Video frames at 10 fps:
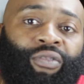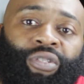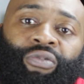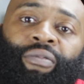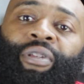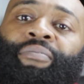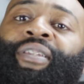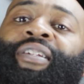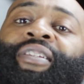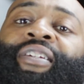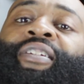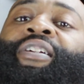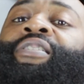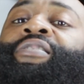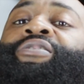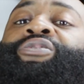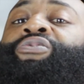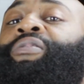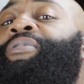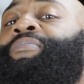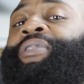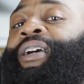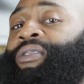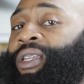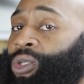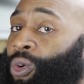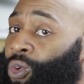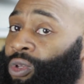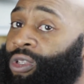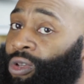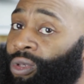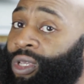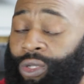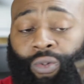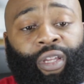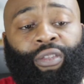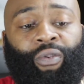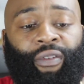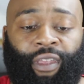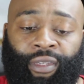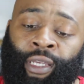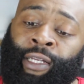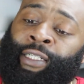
Just trim them neatly, trim them down. That's all you do. That's all I do with this.